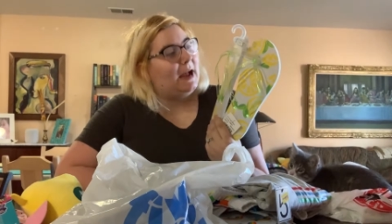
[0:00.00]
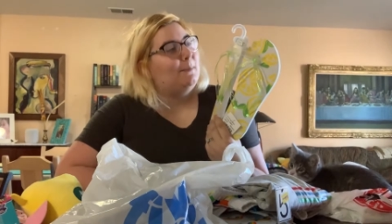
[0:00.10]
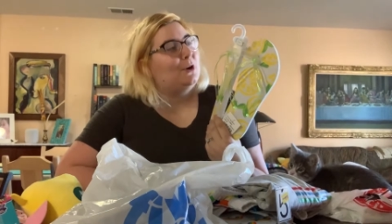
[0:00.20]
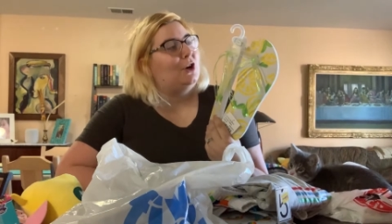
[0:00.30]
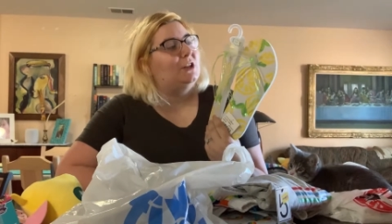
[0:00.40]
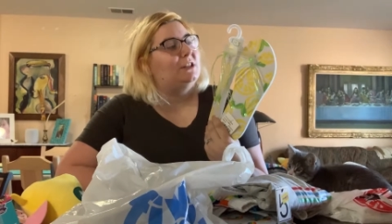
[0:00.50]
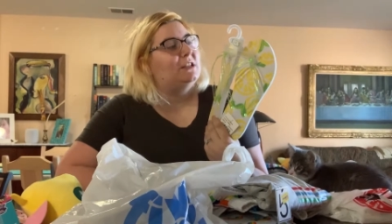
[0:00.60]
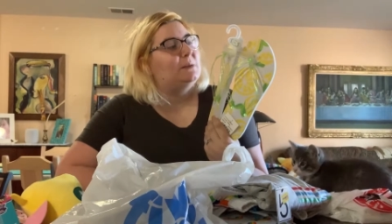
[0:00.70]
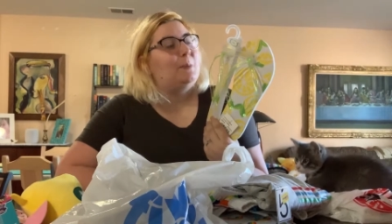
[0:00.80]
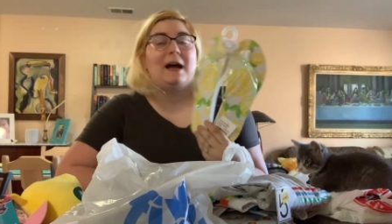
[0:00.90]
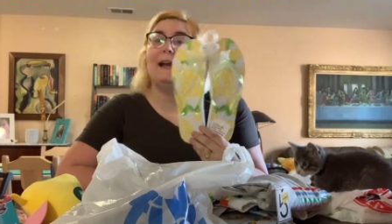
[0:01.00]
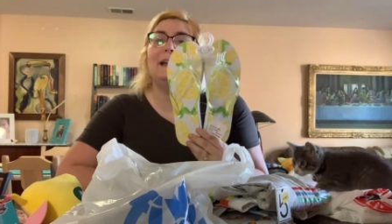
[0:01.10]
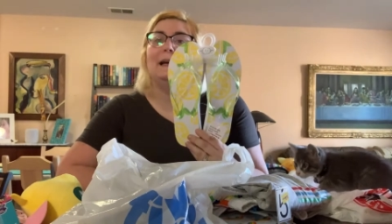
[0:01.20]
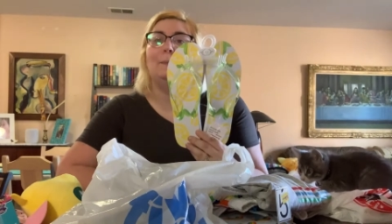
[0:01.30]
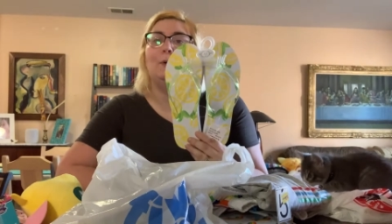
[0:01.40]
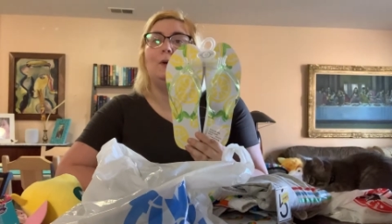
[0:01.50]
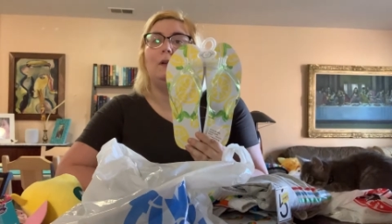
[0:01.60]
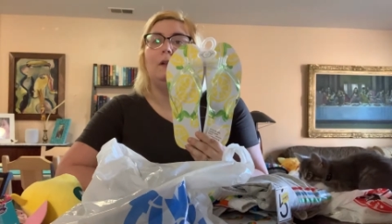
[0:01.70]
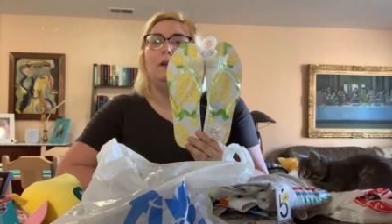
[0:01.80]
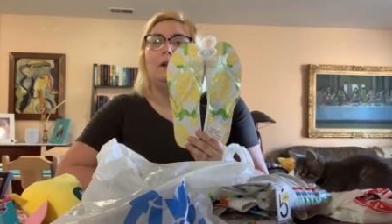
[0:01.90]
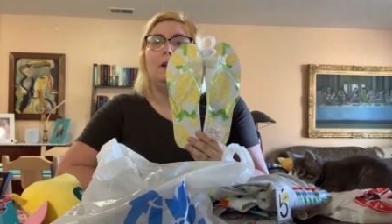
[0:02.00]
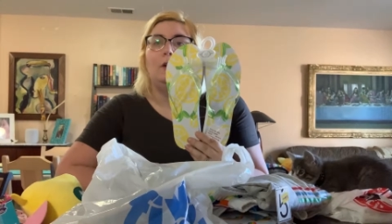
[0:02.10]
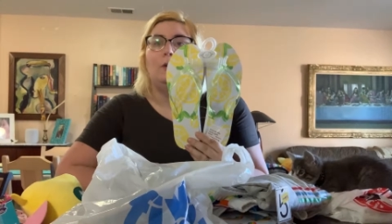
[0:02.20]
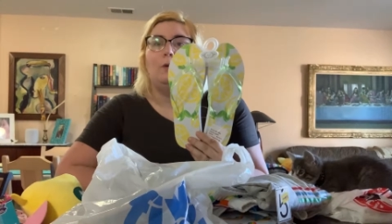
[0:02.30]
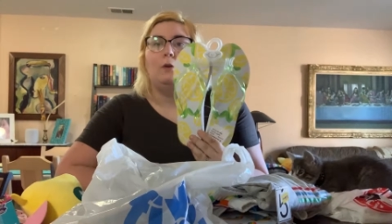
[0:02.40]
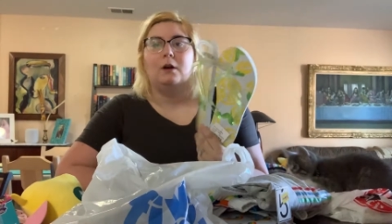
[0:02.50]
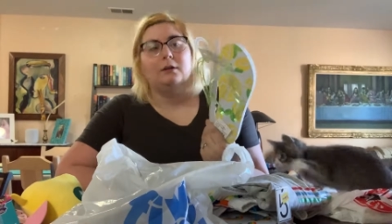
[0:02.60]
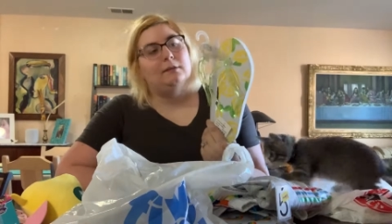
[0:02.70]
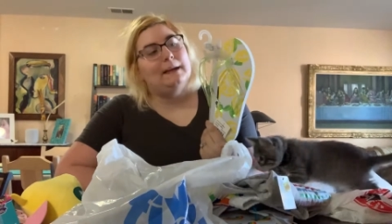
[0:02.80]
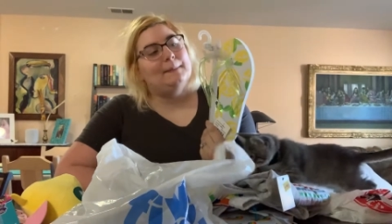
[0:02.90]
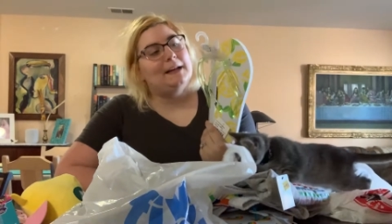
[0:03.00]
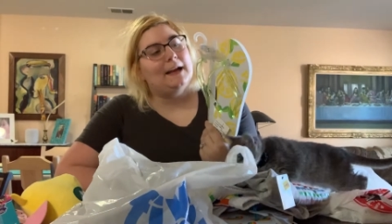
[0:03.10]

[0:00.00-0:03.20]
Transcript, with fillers: I'm calling this pineapple or lemon.